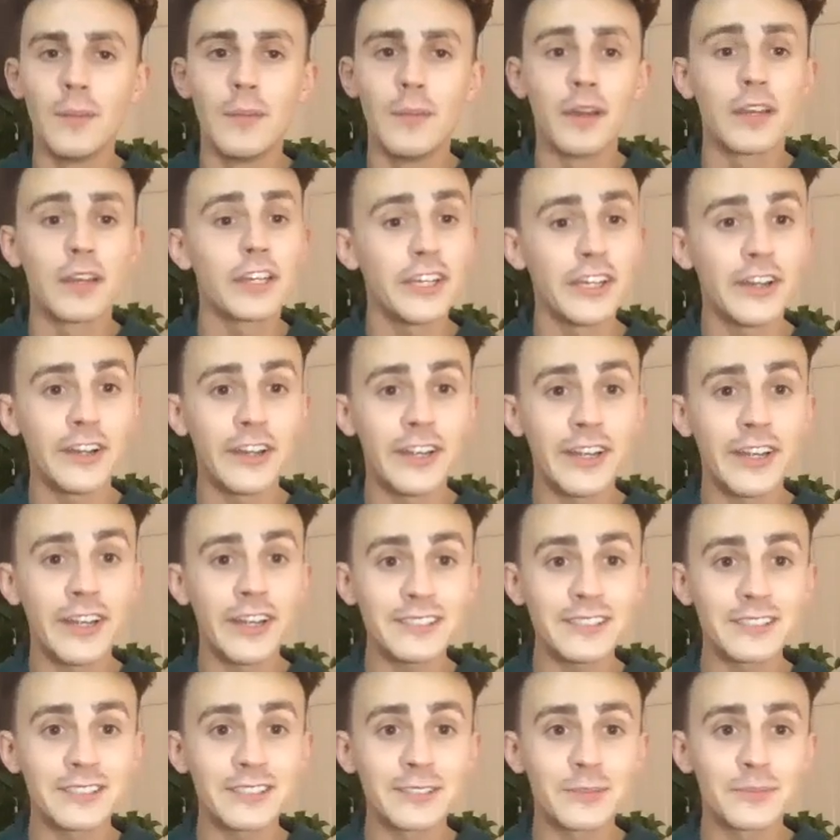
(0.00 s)

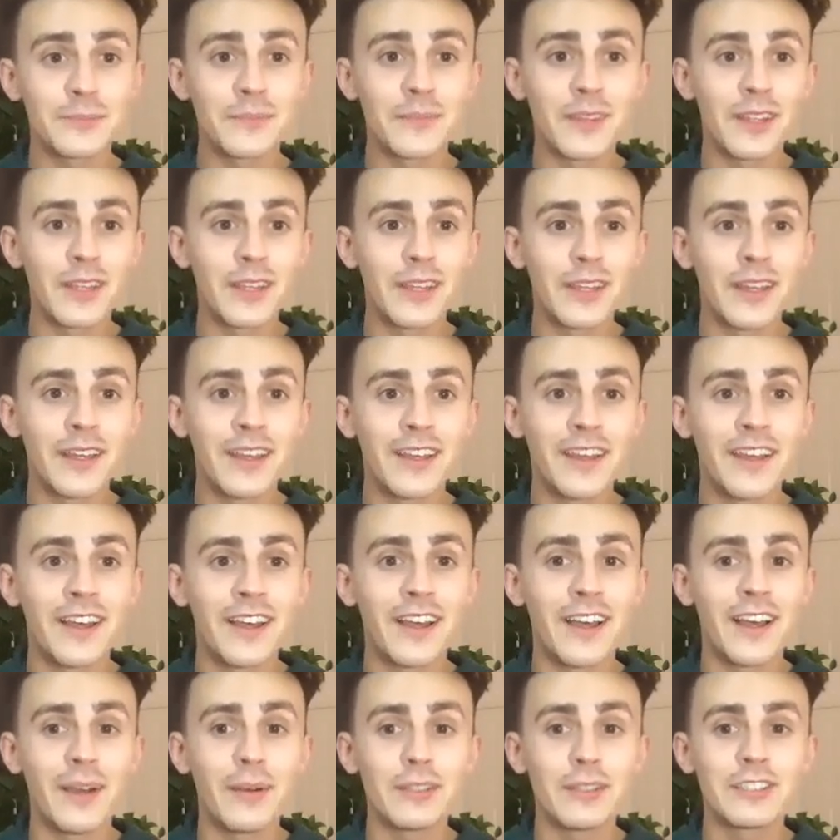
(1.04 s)
curious.
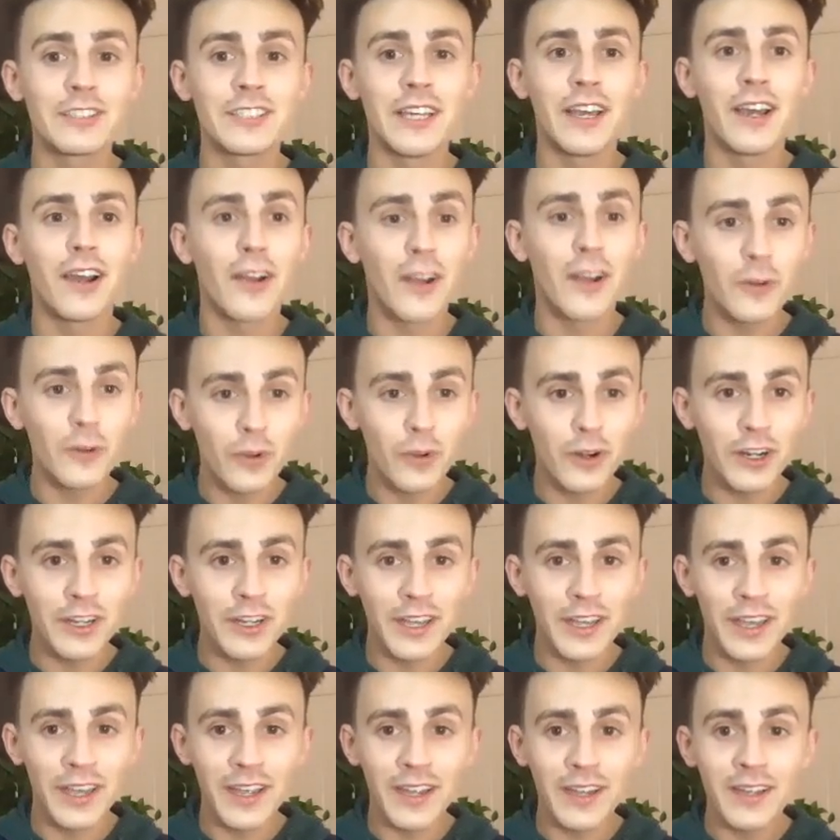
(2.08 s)
I would say
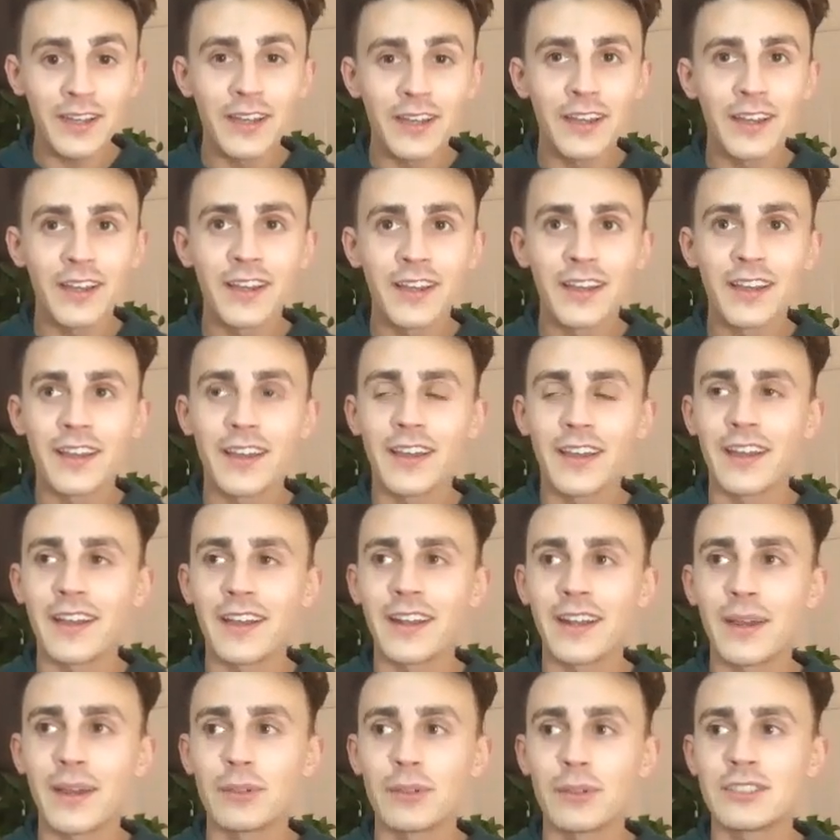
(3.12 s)
hardworking, and
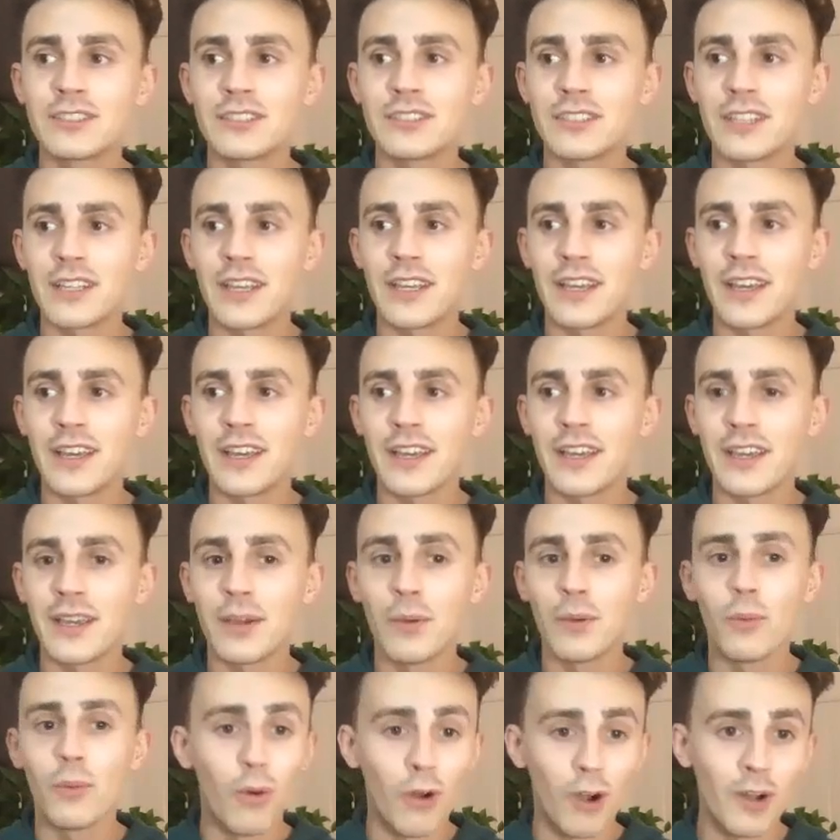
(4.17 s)
I would say
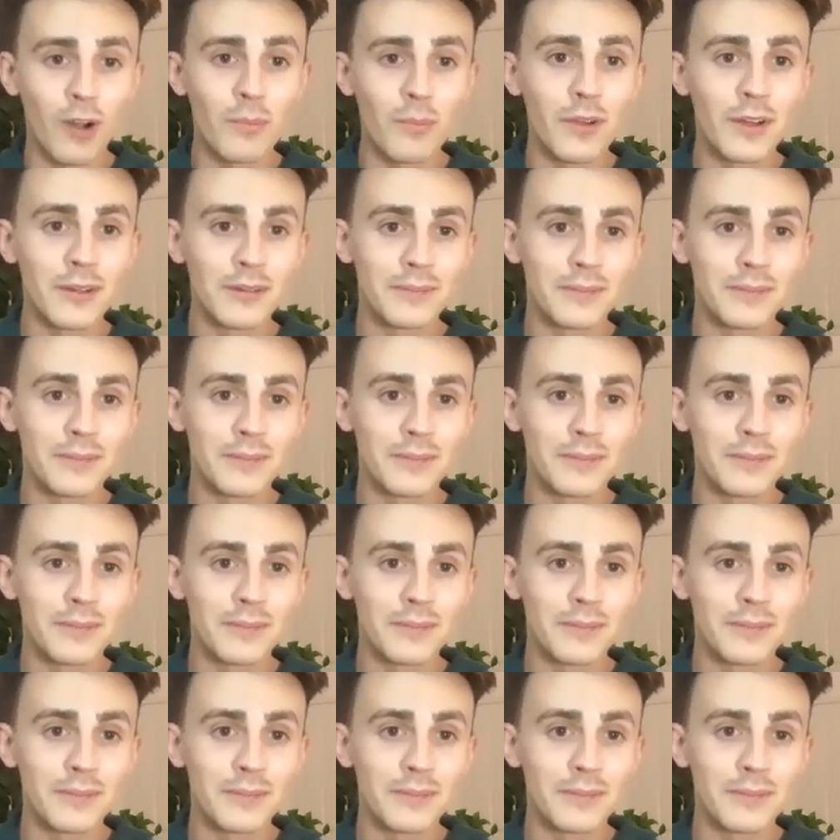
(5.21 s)
warm.